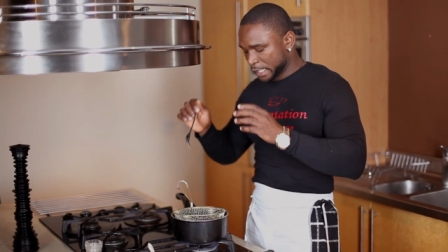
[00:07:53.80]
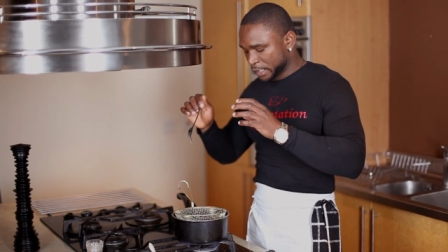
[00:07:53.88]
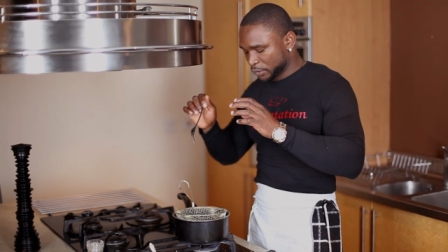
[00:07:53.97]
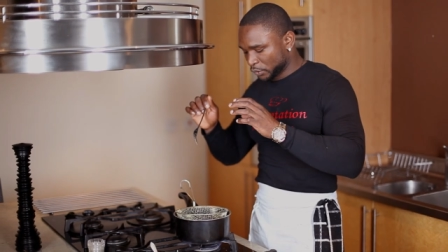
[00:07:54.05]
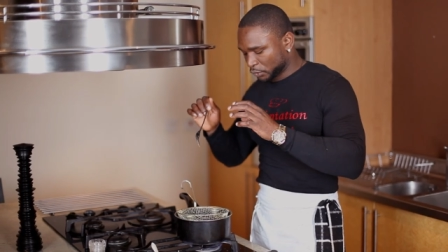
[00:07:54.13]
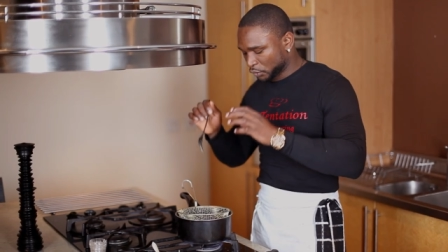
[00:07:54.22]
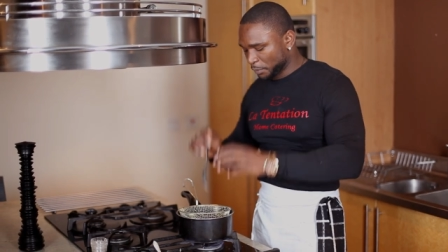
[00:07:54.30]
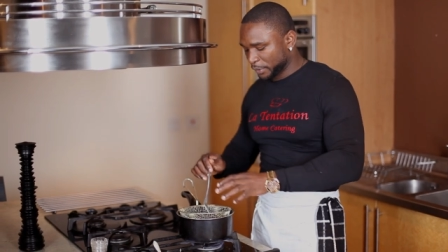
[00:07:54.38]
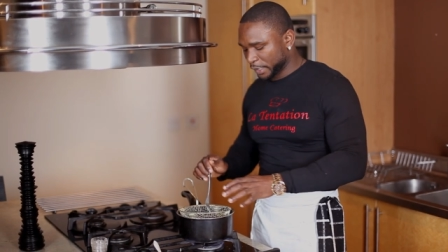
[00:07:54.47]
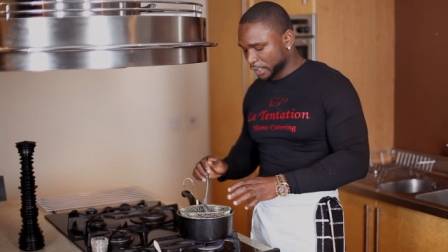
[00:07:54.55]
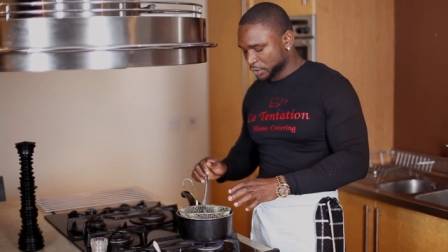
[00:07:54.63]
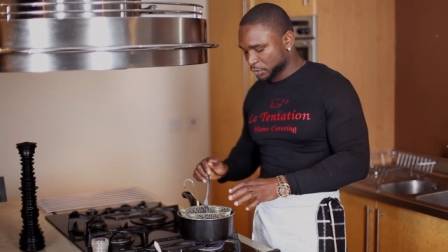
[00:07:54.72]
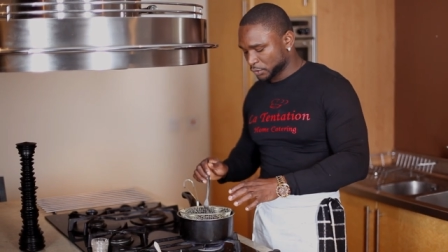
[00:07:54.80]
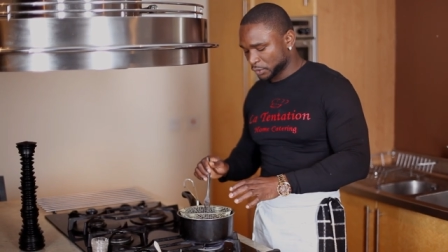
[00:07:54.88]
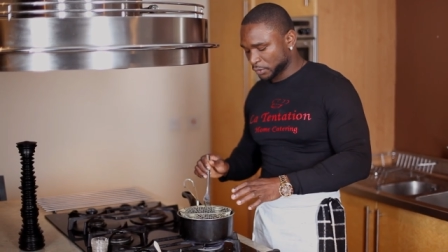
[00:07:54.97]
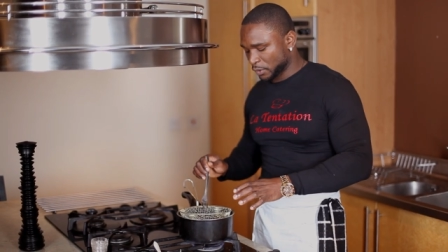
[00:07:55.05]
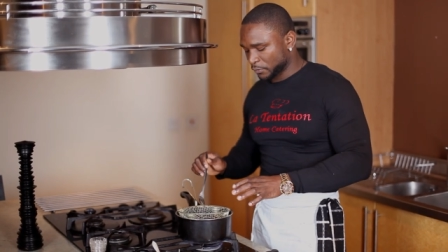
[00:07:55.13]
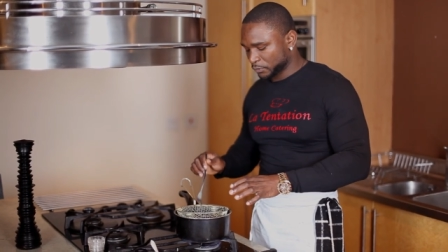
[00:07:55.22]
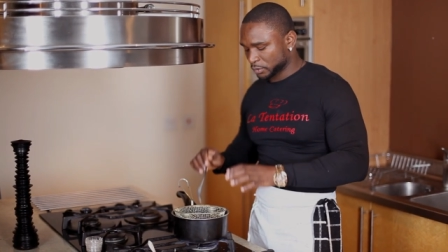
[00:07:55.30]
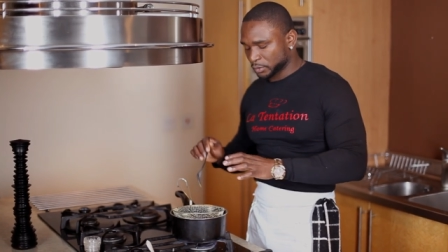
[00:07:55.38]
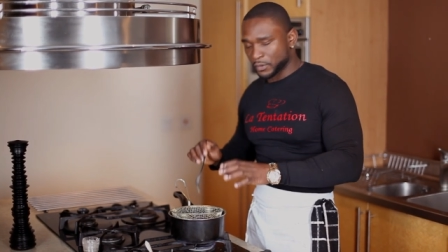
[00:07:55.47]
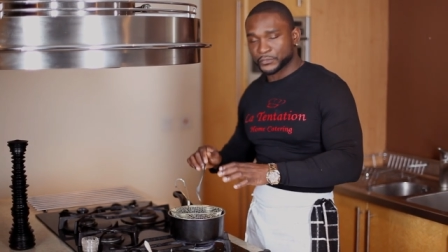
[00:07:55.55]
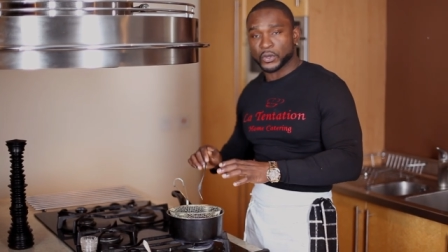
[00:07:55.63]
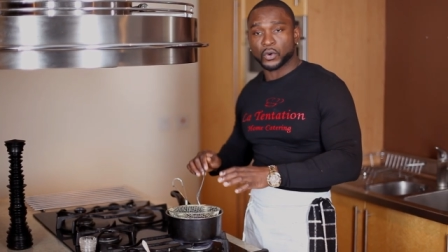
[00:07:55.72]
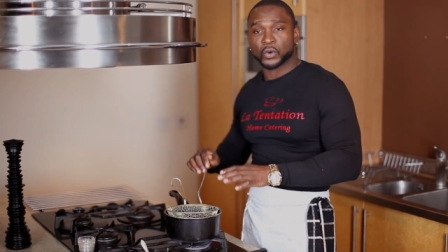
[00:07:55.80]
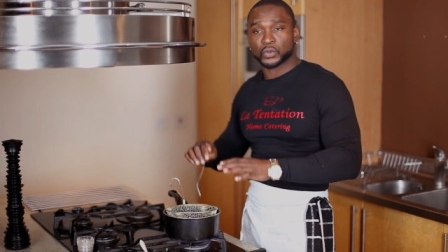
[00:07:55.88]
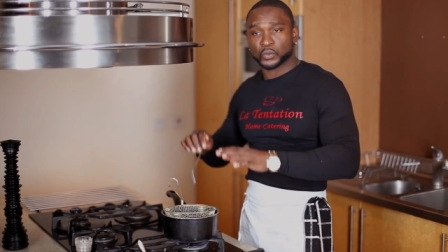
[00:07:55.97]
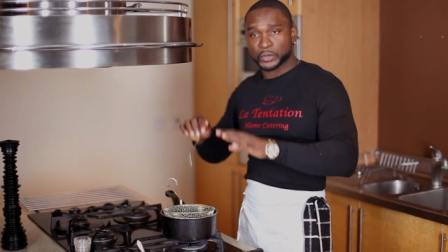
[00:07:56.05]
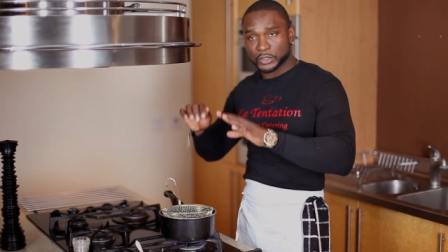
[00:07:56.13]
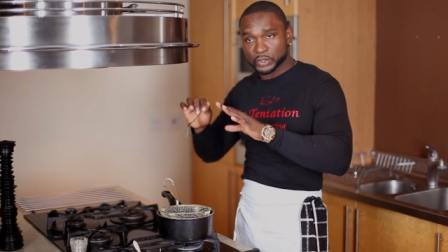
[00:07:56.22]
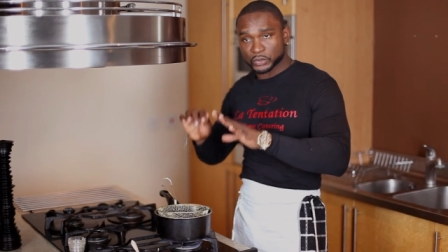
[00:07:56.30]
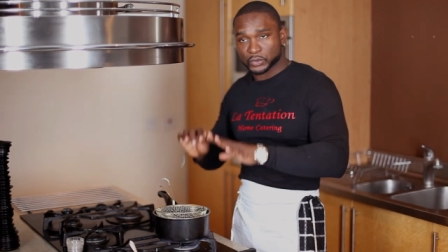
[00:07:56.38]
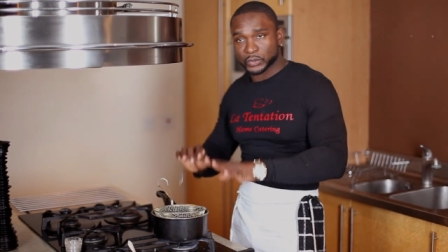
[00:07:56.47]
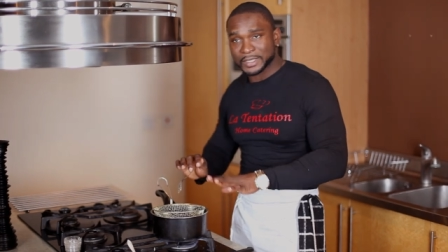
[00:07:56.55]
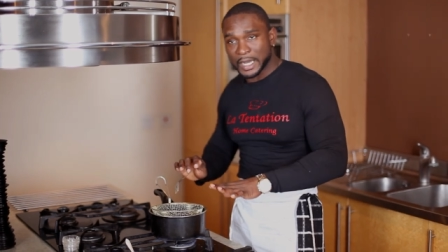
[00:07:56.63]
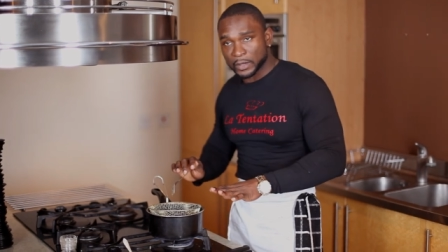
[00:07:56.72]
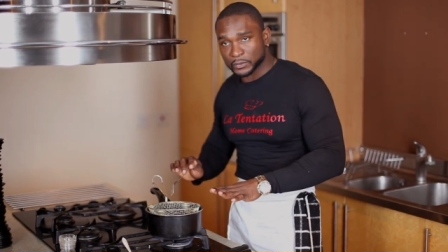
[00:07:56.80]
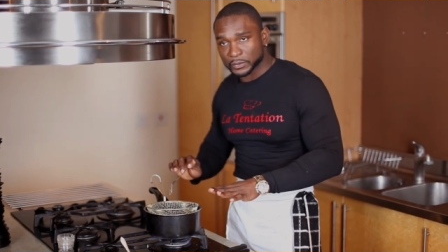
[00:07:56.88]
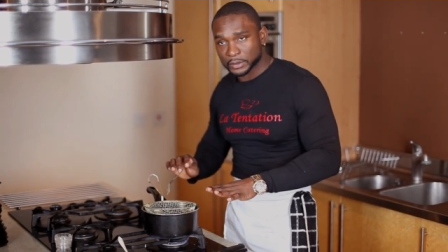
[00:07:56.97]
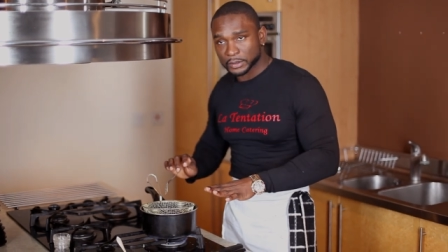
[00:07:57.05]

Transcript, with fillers: your temperature of, of your oil will just go down.